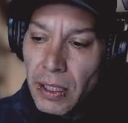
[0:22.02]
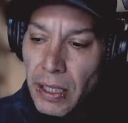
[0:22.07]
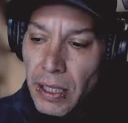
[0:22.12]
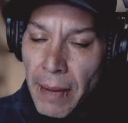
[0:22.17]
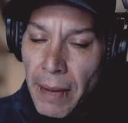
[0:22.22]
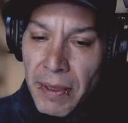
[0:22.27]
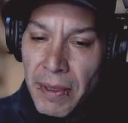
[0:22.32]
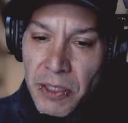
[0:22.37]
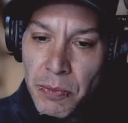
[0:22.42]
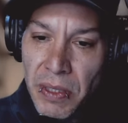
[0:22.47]

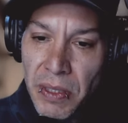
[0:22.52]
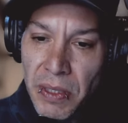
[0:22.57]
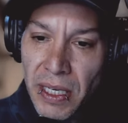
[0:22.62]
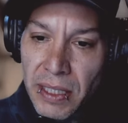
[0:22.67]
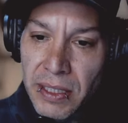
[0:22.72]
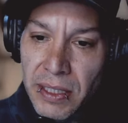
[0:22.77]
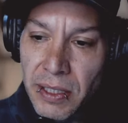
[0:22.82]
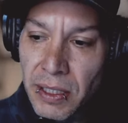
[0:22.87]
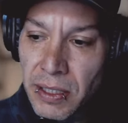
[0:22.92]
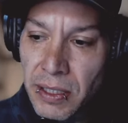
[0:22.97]

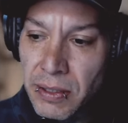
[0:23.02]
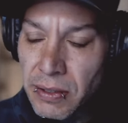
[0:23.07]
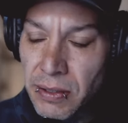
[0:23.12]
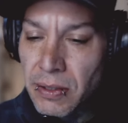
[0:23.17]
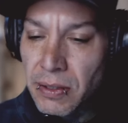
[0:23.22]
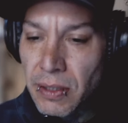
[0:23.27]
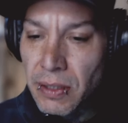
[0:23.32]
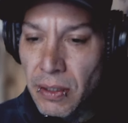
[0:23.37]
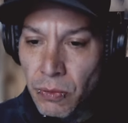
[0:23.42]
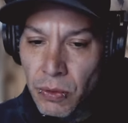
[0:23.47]
MXPX is,
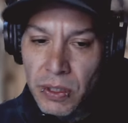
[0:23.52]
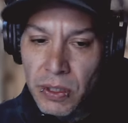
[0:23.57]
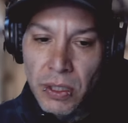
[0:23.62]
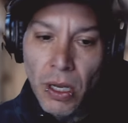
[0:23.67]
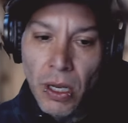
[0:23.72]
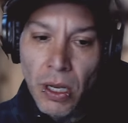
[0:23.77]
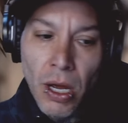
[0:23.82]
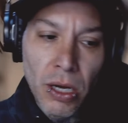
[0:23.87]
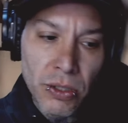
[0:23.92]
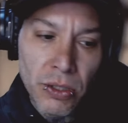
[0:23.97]
was
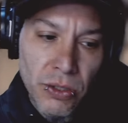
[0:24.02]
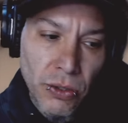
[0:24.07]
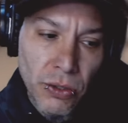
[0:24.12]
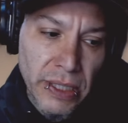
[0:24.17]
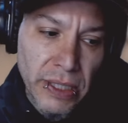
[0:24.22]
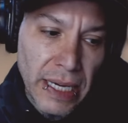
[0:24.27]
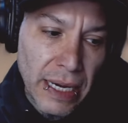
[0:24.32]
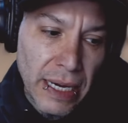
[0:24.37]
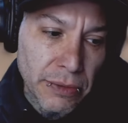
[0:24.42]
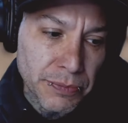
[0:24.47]
long sold
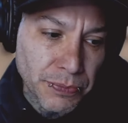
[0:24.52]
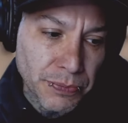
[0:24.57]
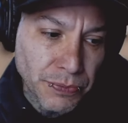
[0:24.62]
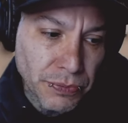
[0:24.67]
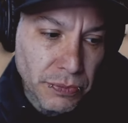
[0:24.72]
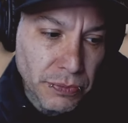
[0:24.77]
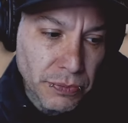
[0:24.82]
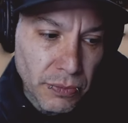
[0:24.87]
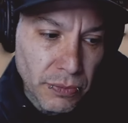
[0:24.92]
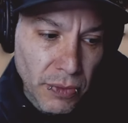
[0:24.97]
out.
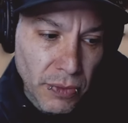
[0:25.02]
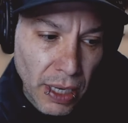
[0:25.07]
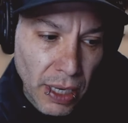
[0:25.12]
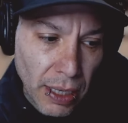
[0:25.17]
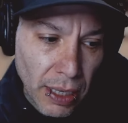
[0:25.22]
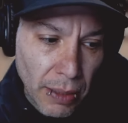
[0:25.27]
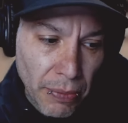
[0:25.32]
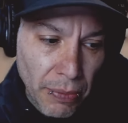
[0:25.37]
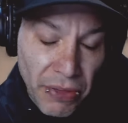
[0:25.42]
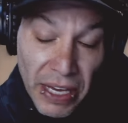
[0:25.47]

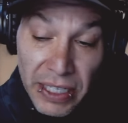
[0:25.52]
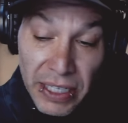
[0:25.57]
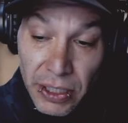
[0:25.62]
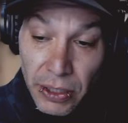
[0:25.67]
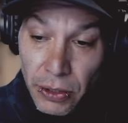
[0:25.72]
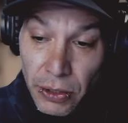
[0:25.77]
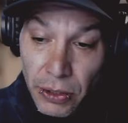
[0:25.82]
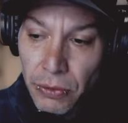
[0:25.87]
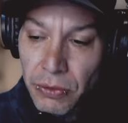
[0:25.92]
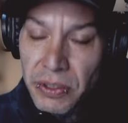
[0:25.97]
Um, thank
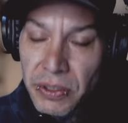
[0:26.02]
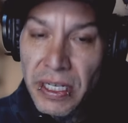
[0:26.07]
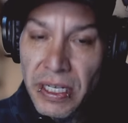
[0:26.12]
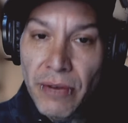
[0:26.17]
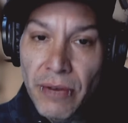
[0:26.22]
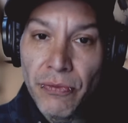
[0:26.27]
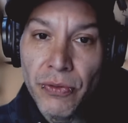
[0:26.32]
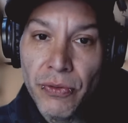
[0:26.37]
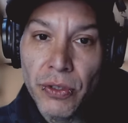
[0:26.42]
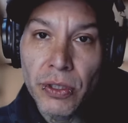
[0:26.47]
you,
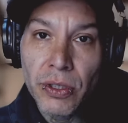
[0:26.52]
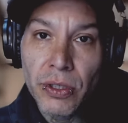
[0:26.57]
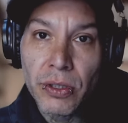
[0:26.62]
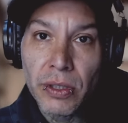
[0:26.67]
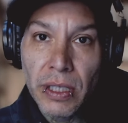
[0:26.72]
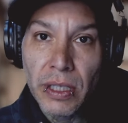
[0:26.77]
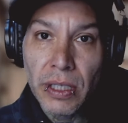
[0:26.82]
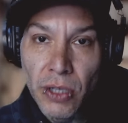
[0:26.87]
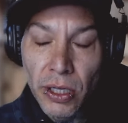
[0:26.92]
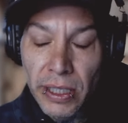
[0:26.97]
Denver
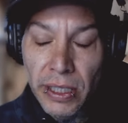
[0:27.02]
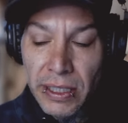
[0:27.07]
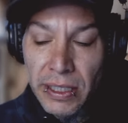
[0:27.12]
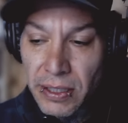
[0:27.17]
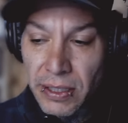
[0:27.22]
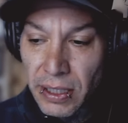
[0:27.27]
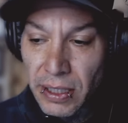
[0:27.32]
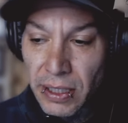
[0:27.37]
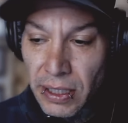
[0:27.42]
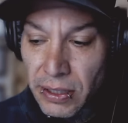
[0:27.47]
and Salt Lake
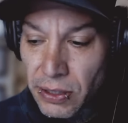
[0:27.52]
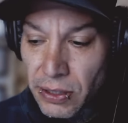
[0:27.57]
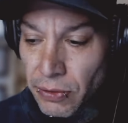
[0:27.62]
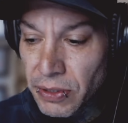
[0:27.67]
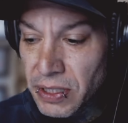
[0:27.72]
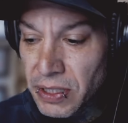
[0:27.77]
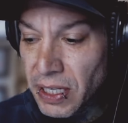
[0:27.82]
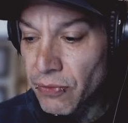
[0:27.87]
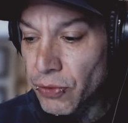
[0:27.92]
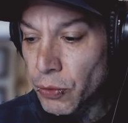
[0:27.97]
City. So in
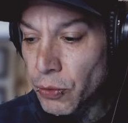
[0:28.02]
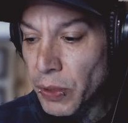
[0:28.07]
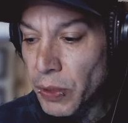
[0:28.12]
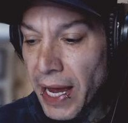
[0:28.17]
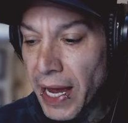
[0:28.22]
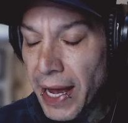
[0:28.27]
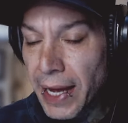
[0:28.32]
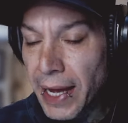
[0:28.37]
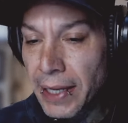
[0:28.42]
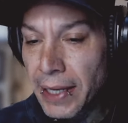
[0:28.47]
Denver, we
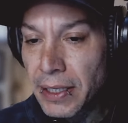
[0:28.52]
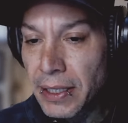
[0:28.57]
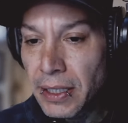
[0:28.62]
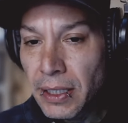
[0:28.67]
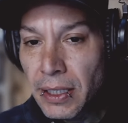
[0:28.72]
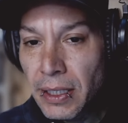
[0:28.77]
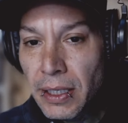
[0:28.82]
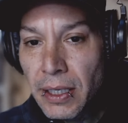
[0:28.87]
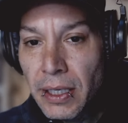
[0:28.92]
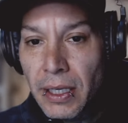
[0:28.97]
had
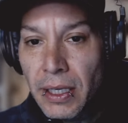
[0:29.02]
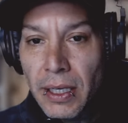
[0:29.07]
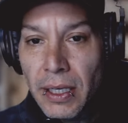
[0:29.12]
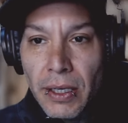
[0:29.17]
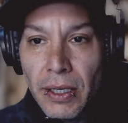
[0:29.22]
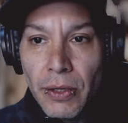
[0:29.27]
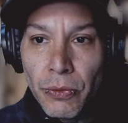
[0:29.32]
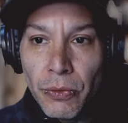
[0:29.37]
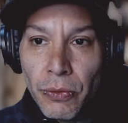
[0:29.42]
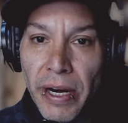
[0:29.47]

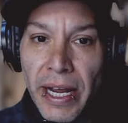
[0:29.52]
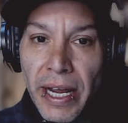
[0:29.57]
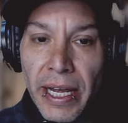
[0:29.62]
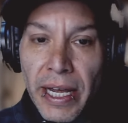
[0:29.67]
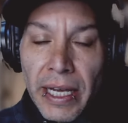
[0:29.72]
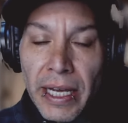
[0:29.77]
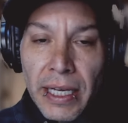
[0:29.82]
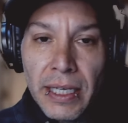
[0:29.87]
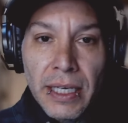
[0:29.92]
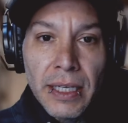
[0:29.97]

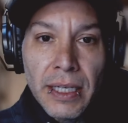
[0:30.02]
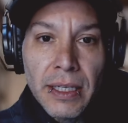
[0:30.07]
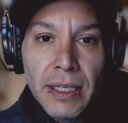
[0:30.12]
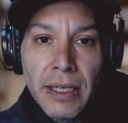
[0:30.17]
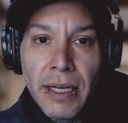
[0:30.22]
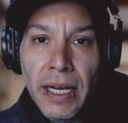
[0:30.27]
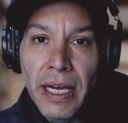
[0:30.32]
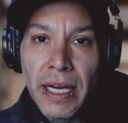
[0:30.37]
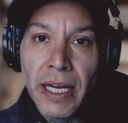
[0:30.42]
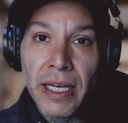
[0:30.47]
Ray
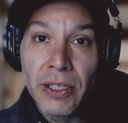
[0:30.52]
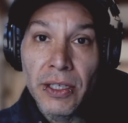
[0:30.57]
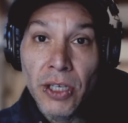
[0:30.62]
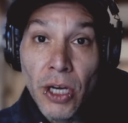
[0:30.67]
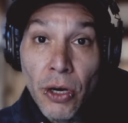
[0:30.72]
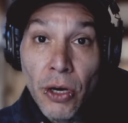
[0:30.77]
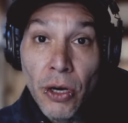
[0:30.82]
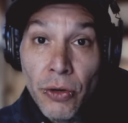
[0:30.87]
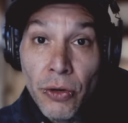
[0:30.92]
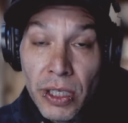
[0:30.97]
and
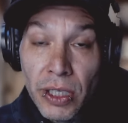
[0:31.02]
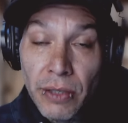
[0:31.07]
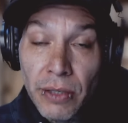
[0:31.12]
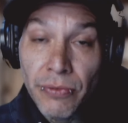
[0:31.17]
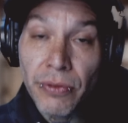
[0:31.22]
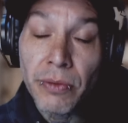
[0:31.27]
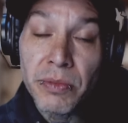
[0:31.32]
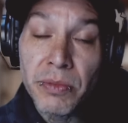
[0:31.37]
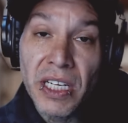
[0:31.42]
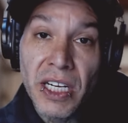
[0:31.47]
Cody
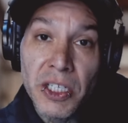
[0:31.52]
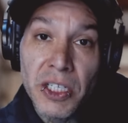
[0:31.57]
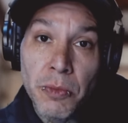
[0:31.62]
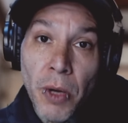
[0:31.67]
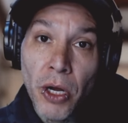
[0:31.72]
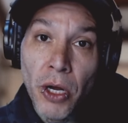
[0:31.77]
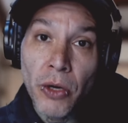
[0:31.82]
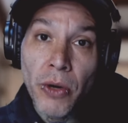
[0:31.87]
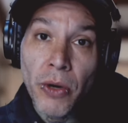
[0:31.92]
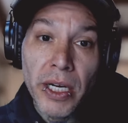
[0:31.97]
from Teenage
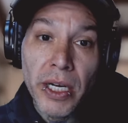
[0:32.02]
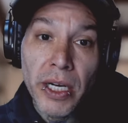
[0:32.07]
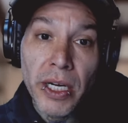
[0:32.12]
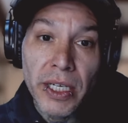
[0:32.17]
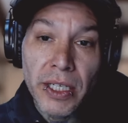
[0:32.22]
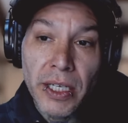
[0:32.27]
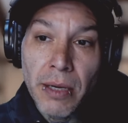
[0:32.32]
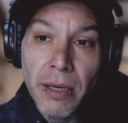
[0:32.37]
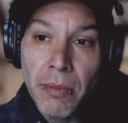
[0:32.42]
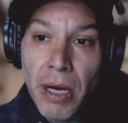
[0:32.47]
Bottle Rocket
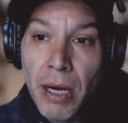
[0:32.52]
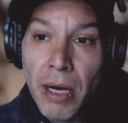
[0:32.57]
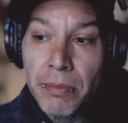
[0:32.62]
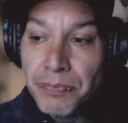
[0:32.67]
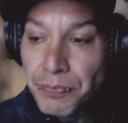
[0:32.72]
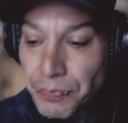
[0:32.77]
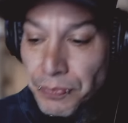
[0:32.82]
come up.